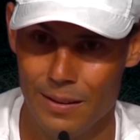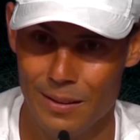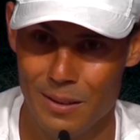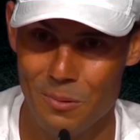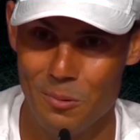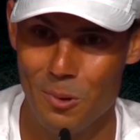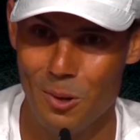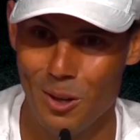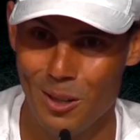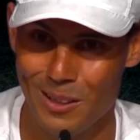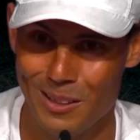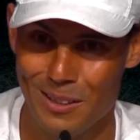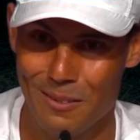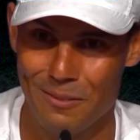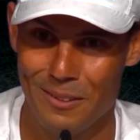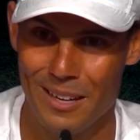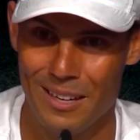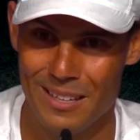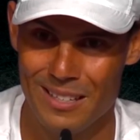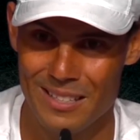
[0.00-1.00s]
the world
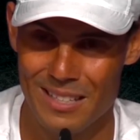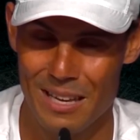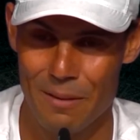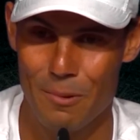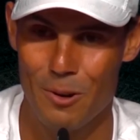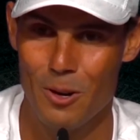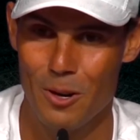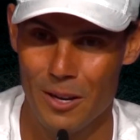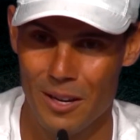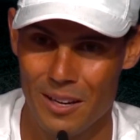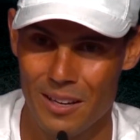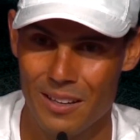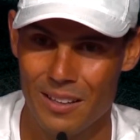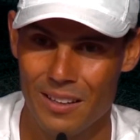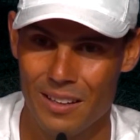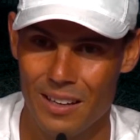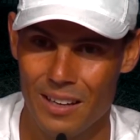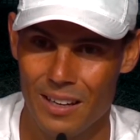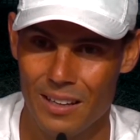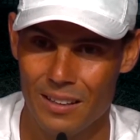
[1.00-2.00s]
of tennis keep going.
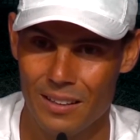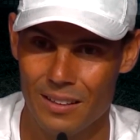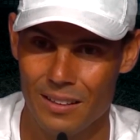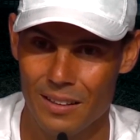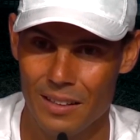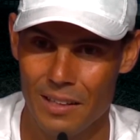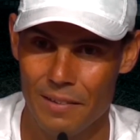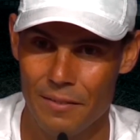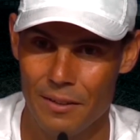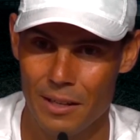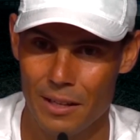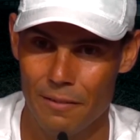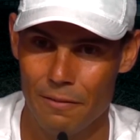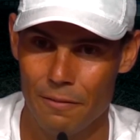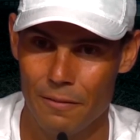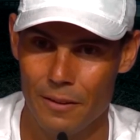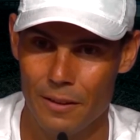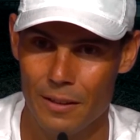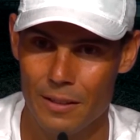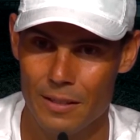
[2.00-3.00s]
And uh, even
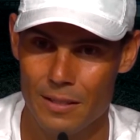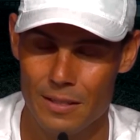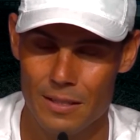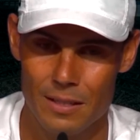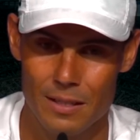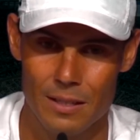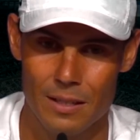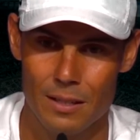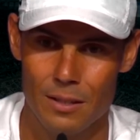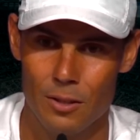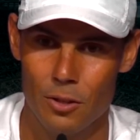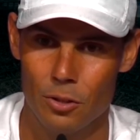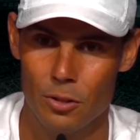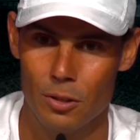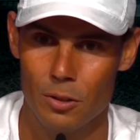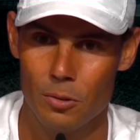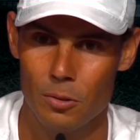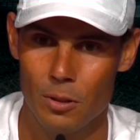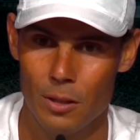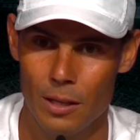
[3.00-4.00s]
if it's uh, not
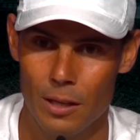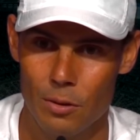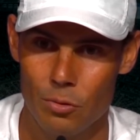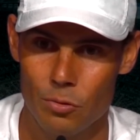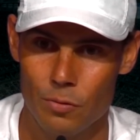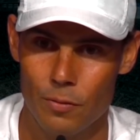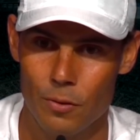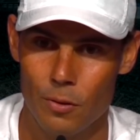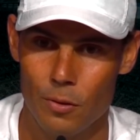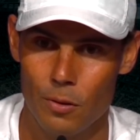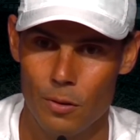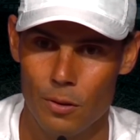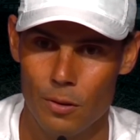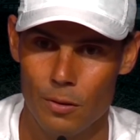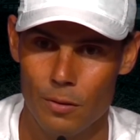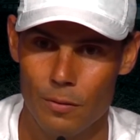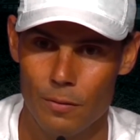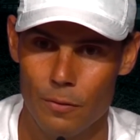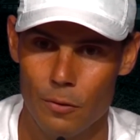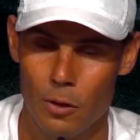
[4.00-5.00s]
a good news
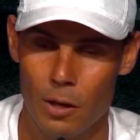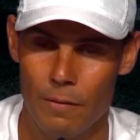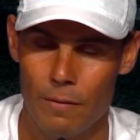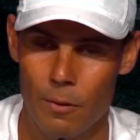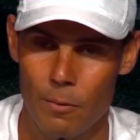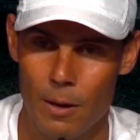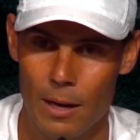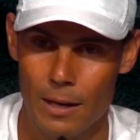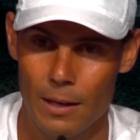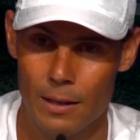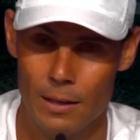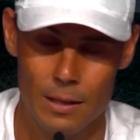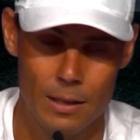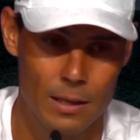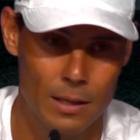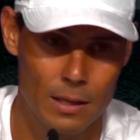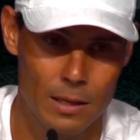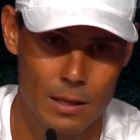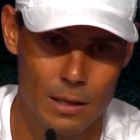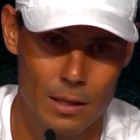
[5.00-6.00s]
for for everyone
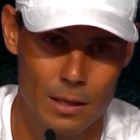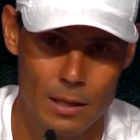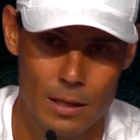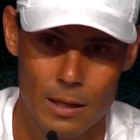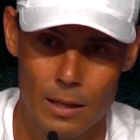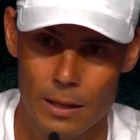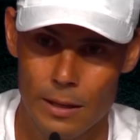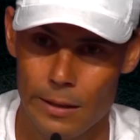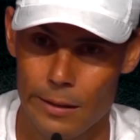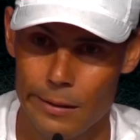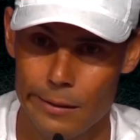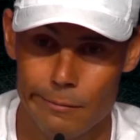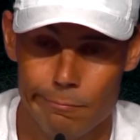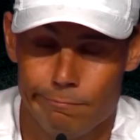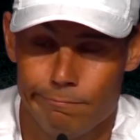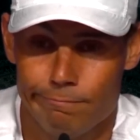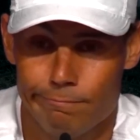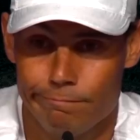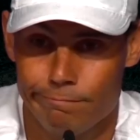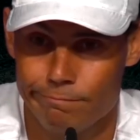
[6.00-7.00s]
uh,
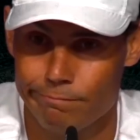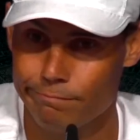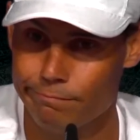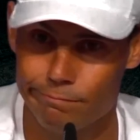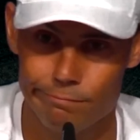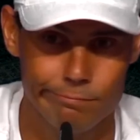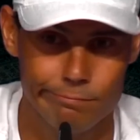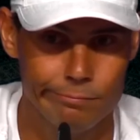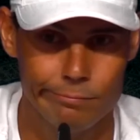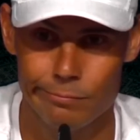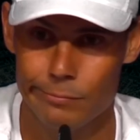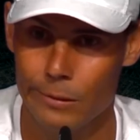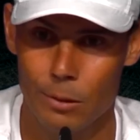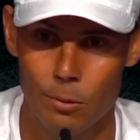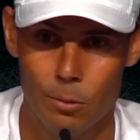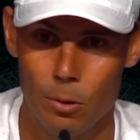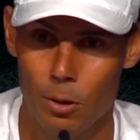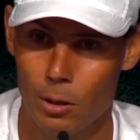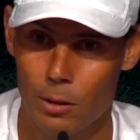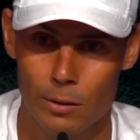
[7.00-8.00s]
the
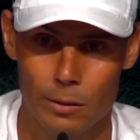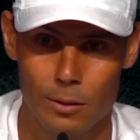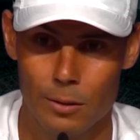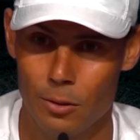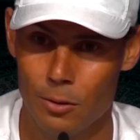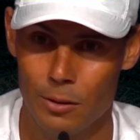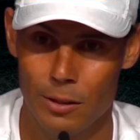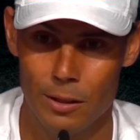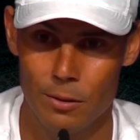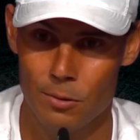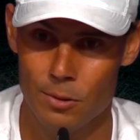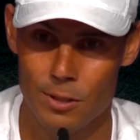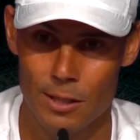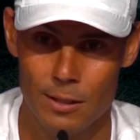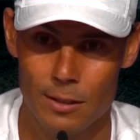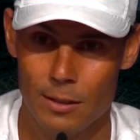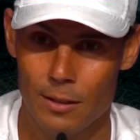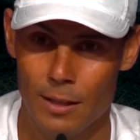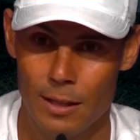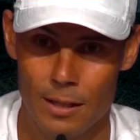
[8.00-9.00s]
world continues
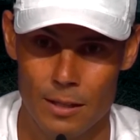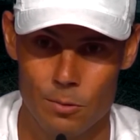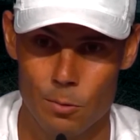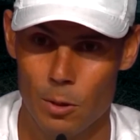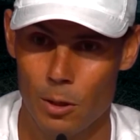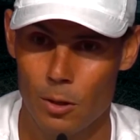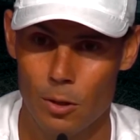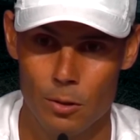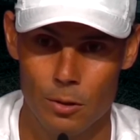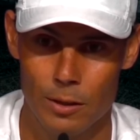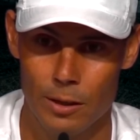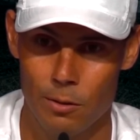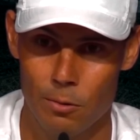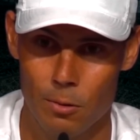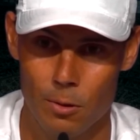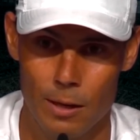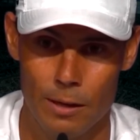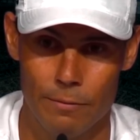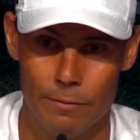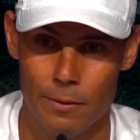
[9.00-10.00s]
and the tennis will
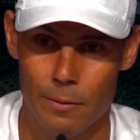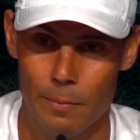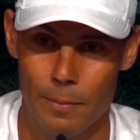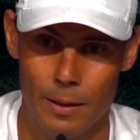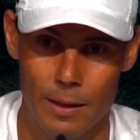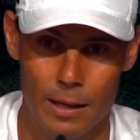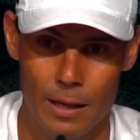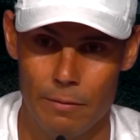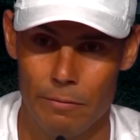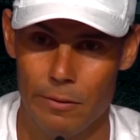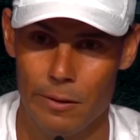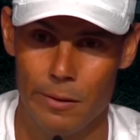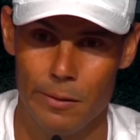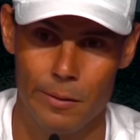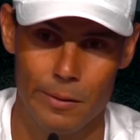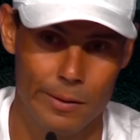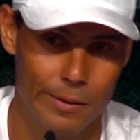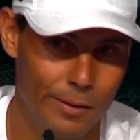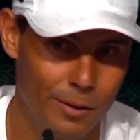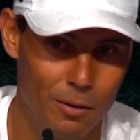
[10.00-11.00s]
continue after me,
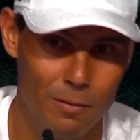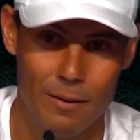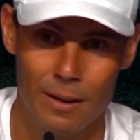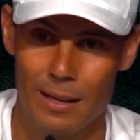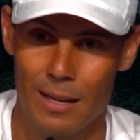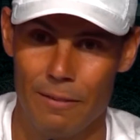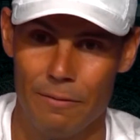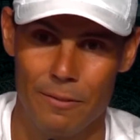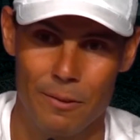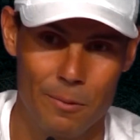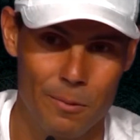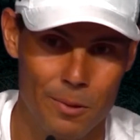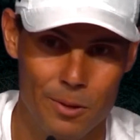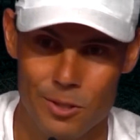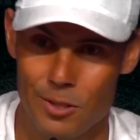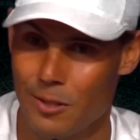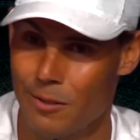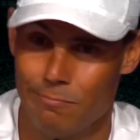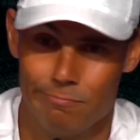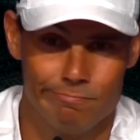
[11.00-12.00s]
after Novak, after Roger.